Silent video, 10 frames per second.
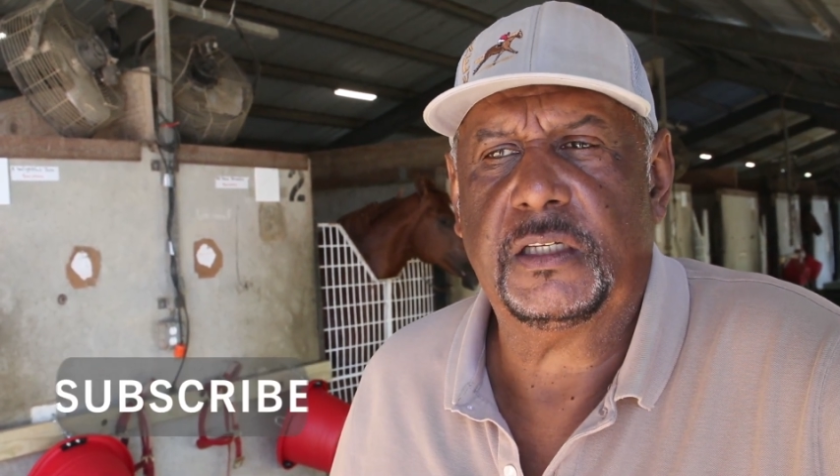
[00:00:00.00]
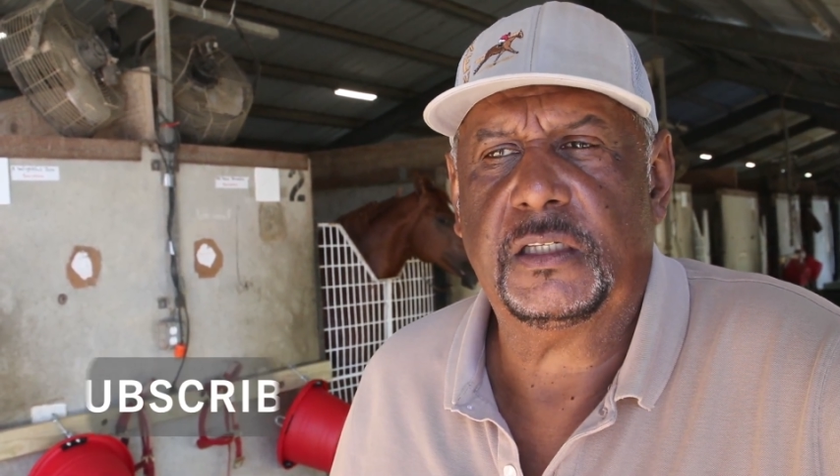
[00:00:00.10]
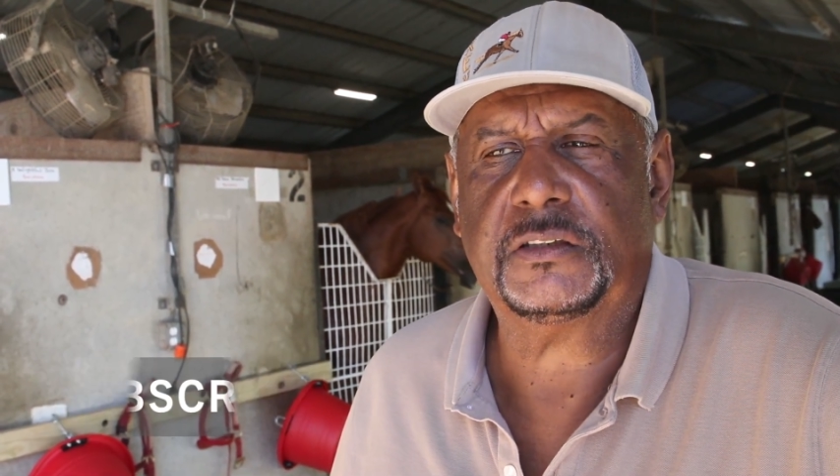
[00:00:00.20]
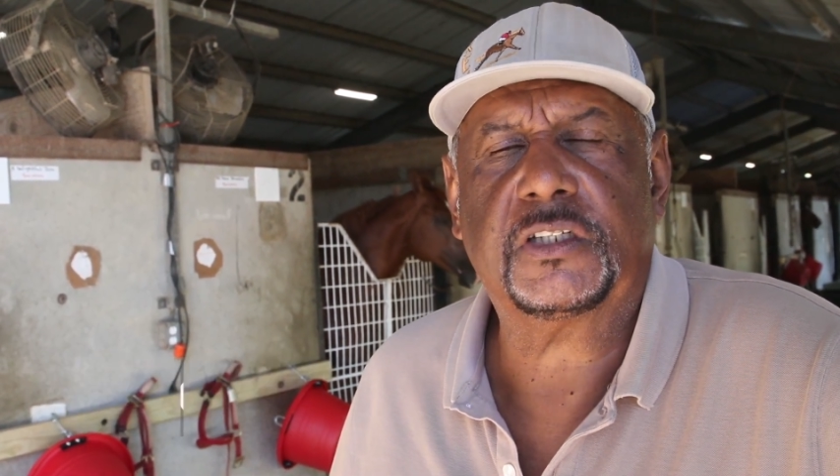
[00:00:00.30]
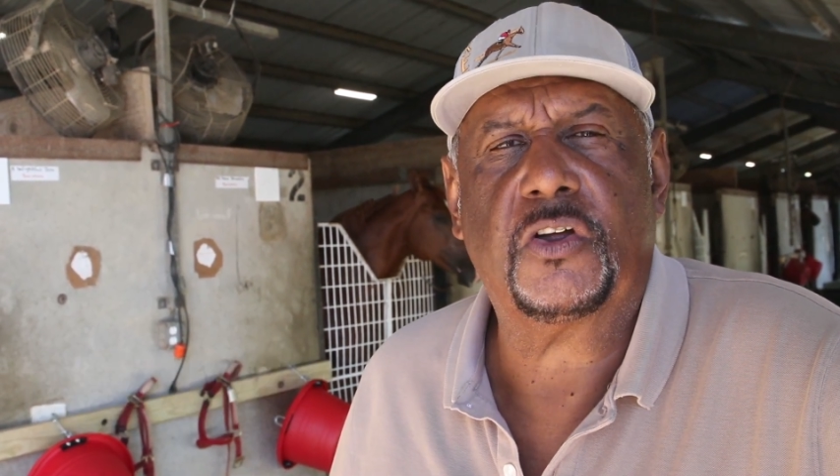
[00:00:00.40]

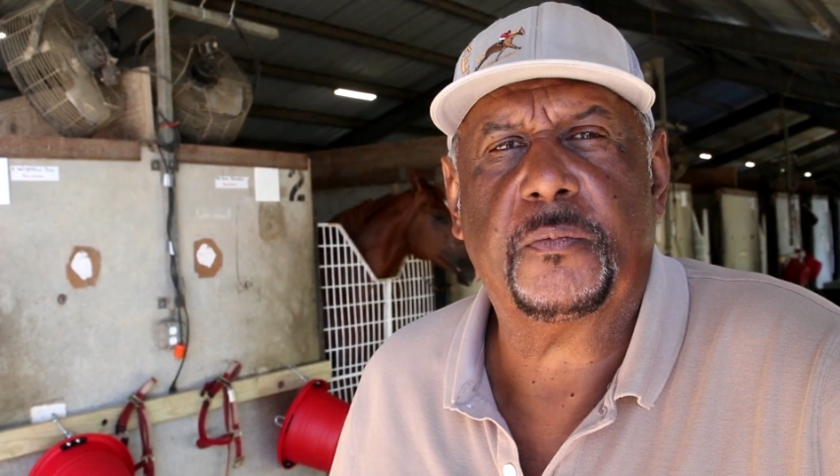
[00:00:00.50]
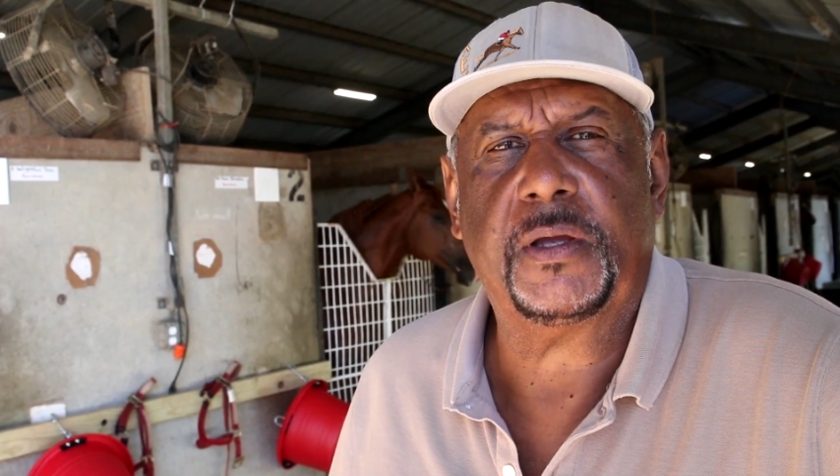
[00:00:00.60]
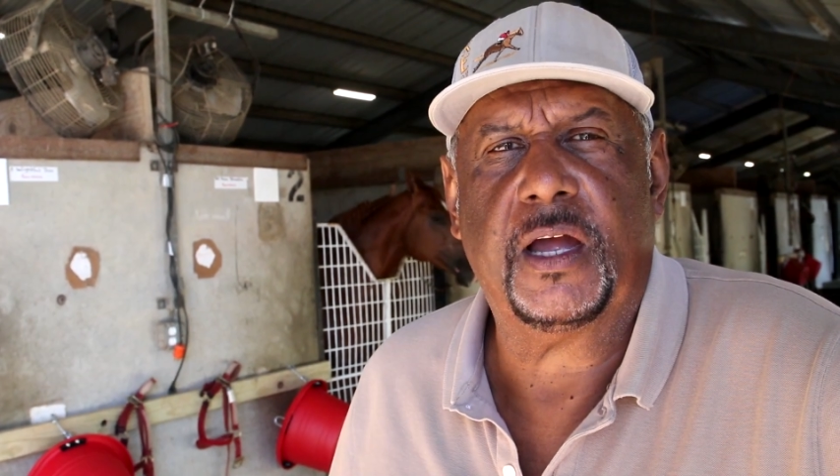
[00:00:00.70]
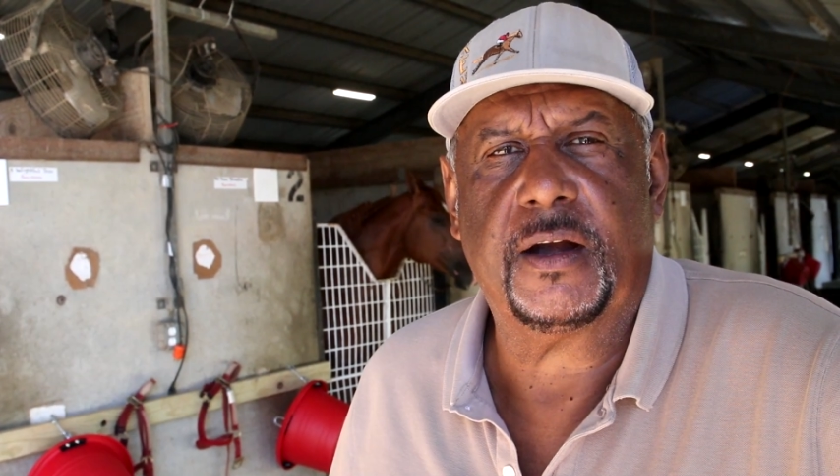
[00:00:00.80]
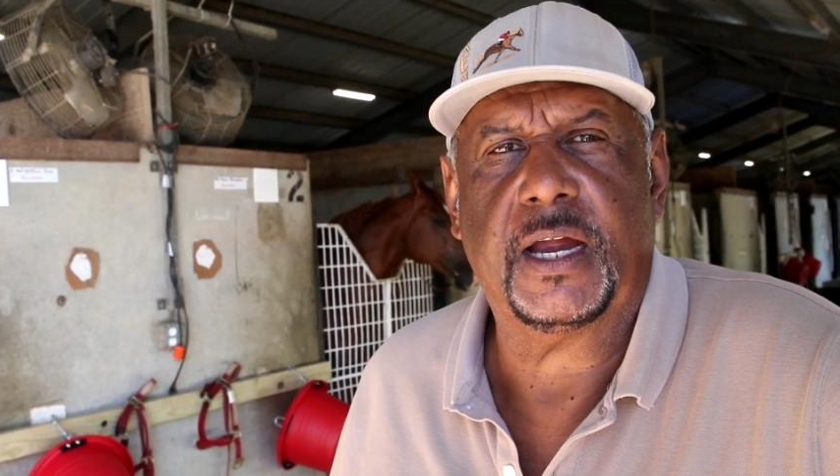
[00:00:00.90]
it's going to
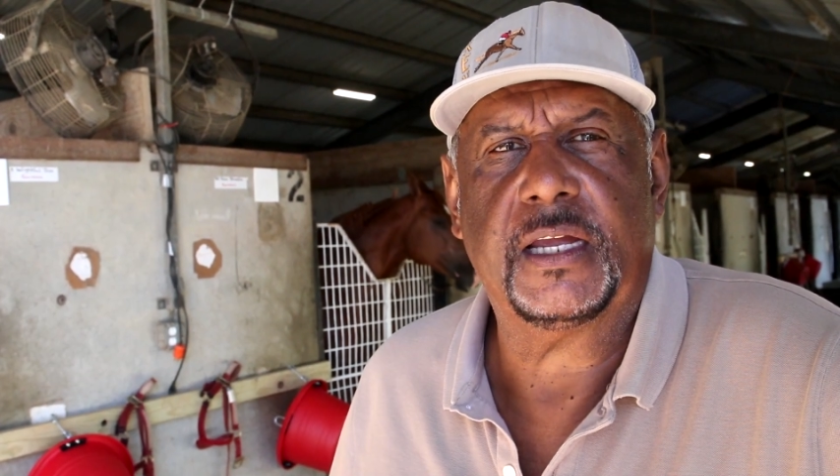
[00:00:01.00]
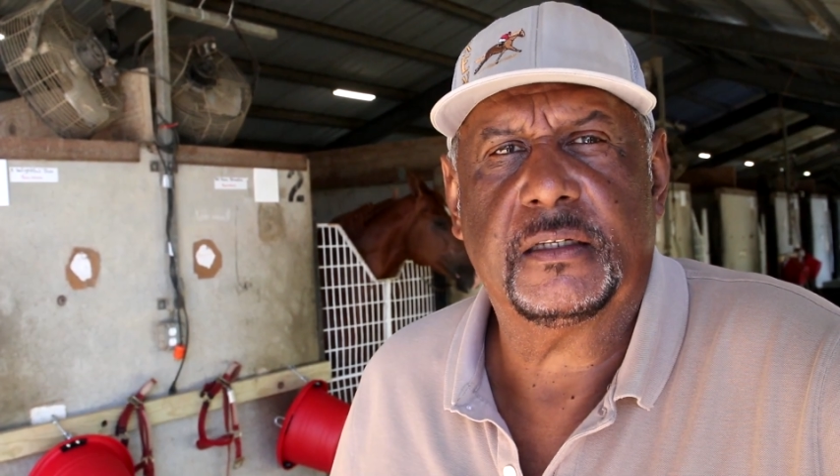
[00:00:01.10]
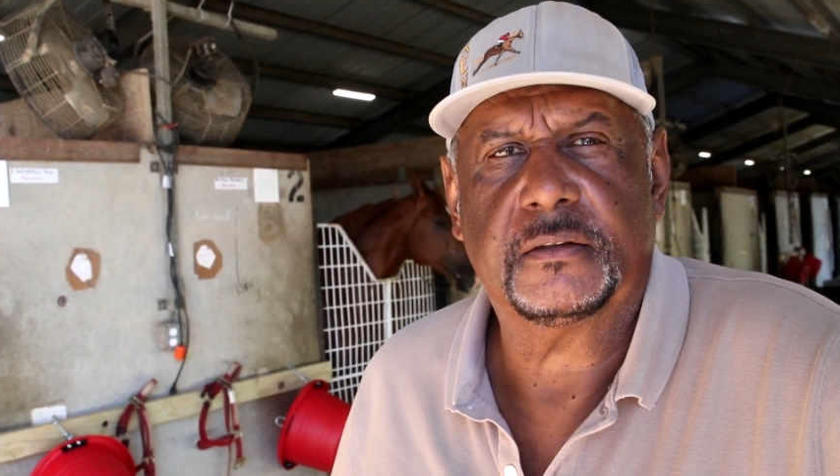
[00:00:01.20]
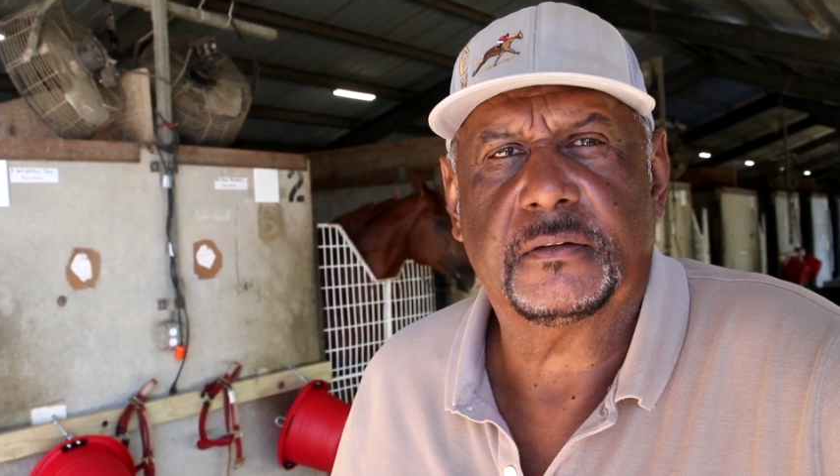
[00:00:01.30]
be all right.